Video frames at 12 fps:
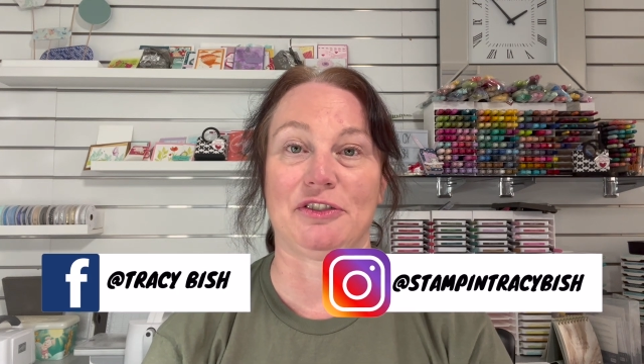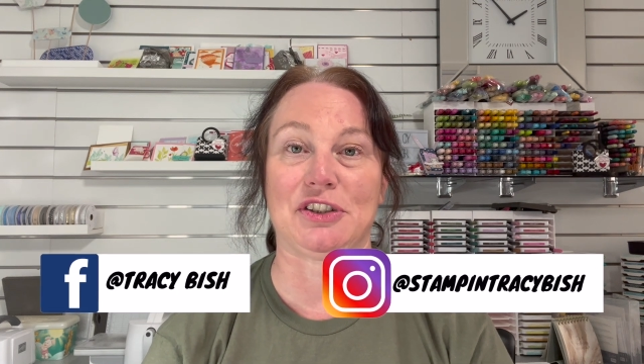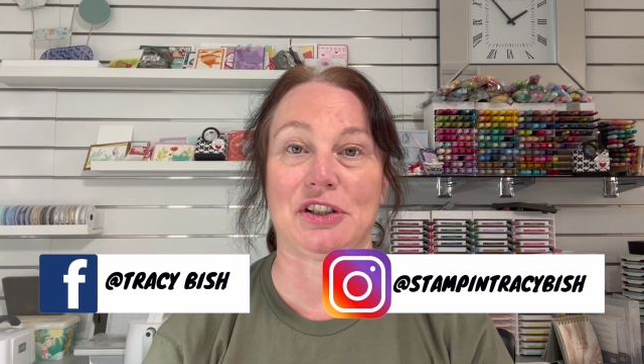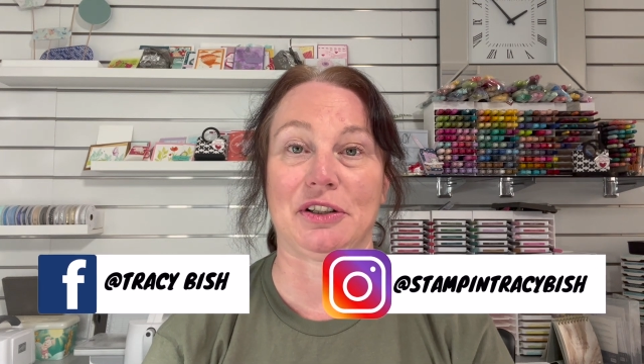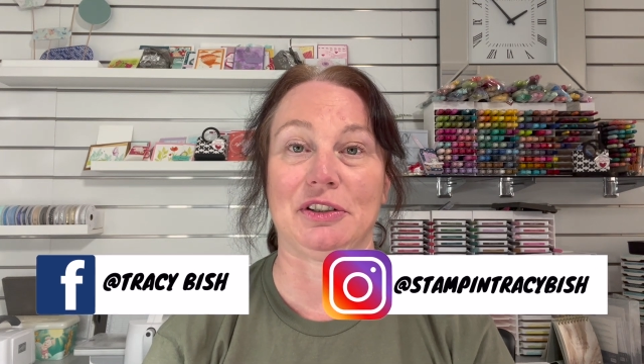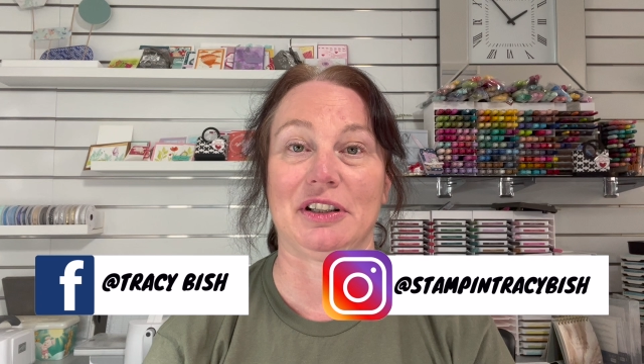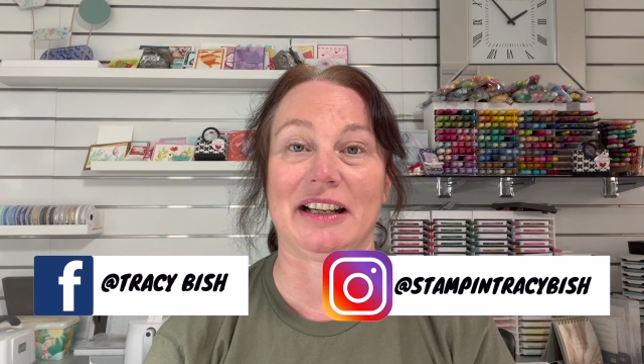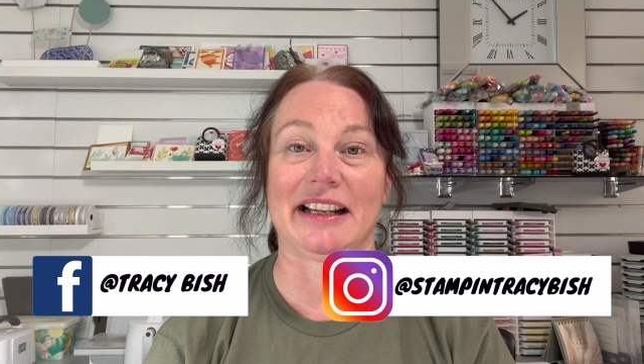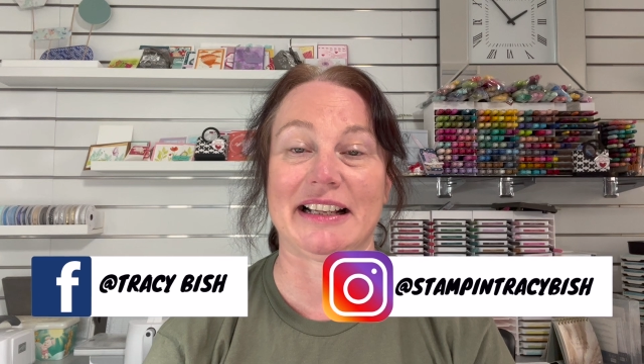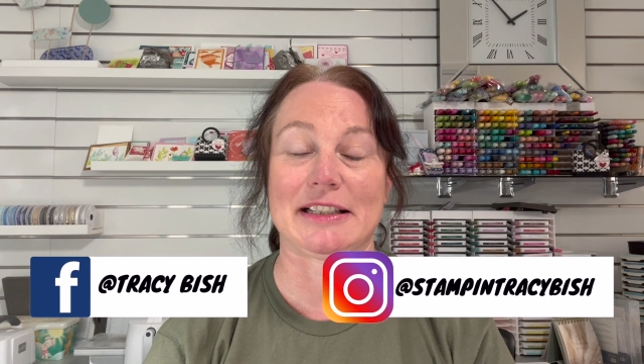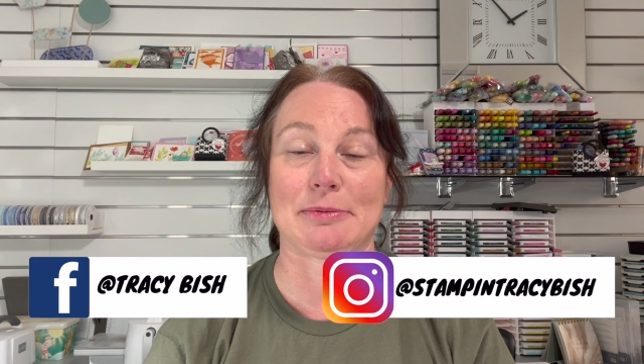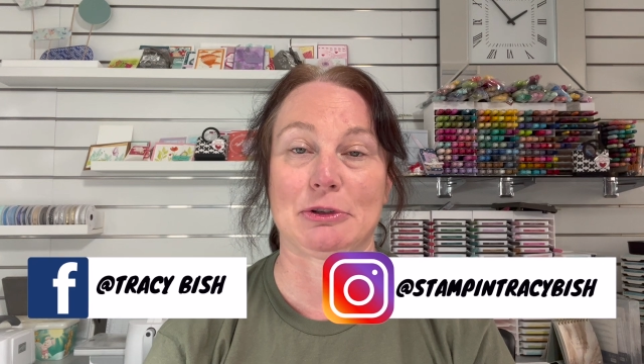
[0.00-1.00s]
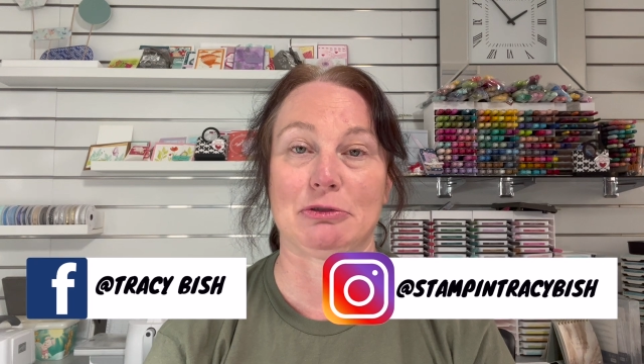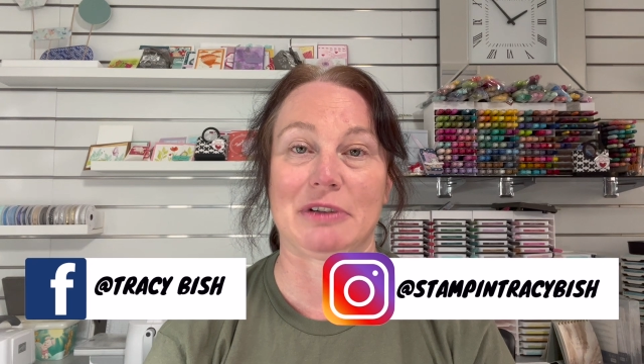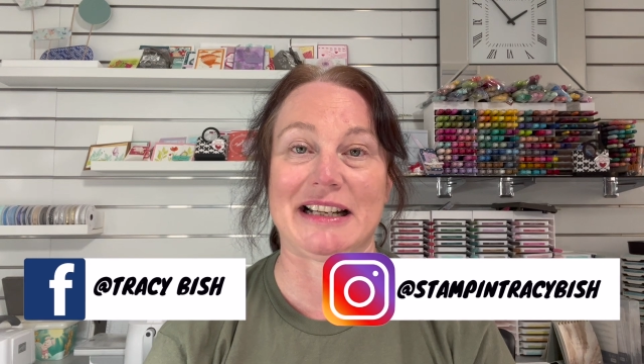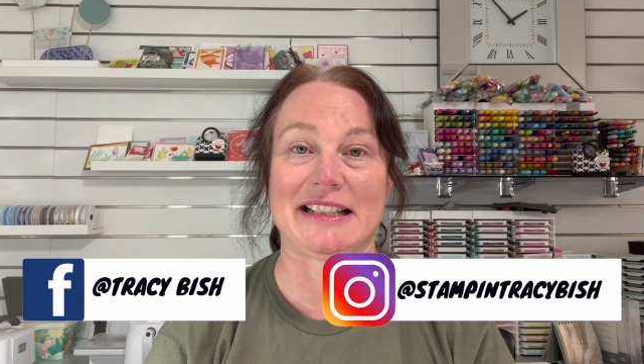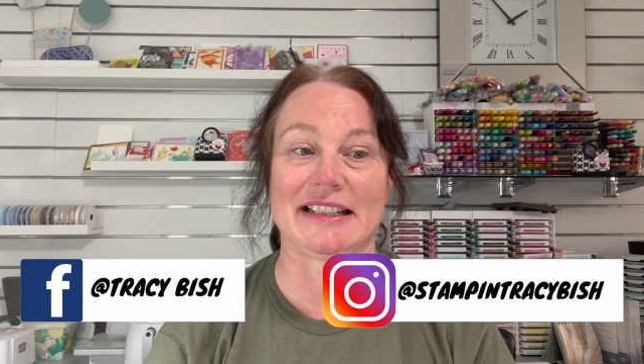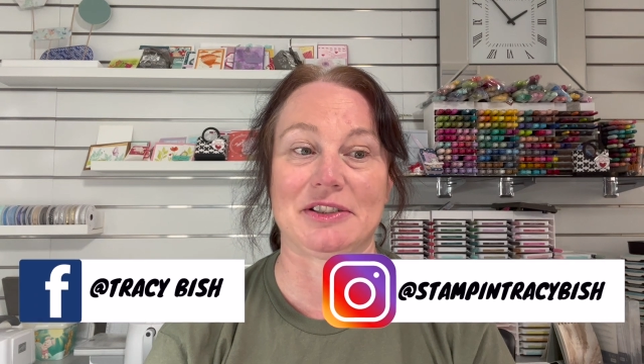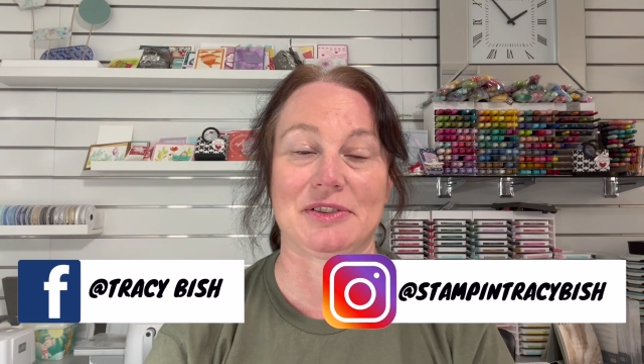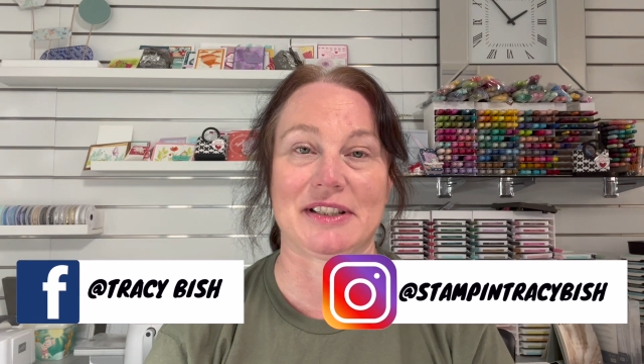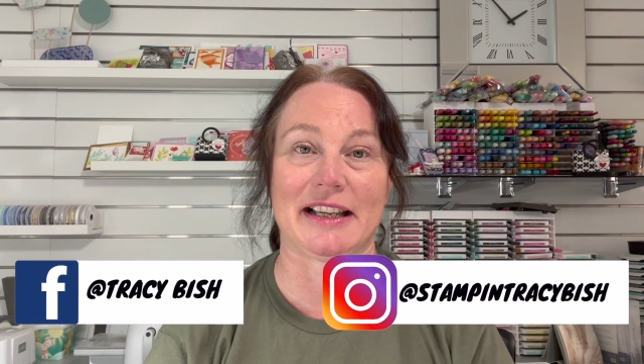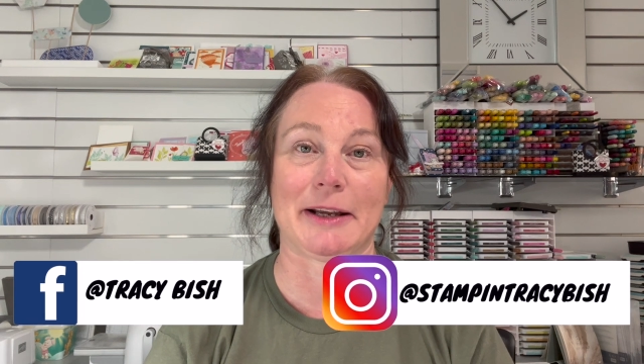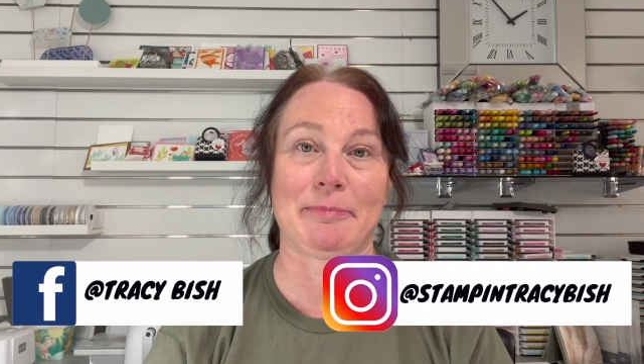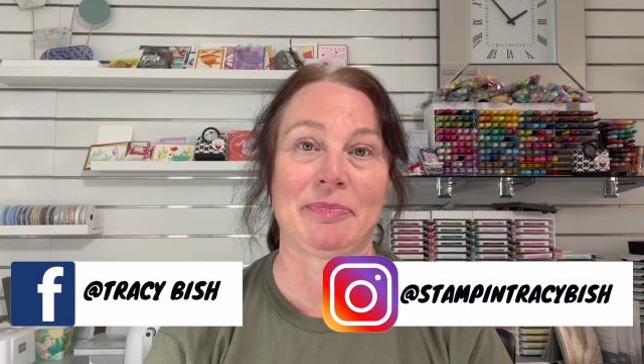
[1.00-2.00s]
so you're going to get some great deals
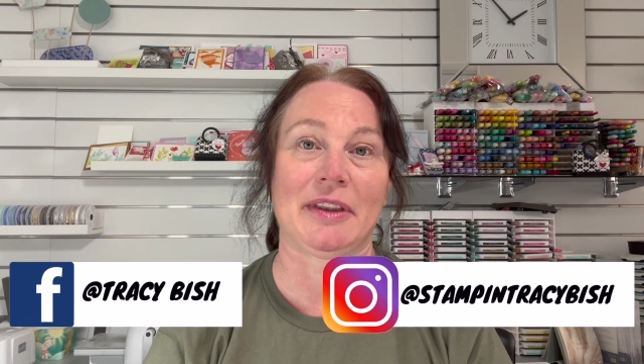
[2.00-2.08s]
there.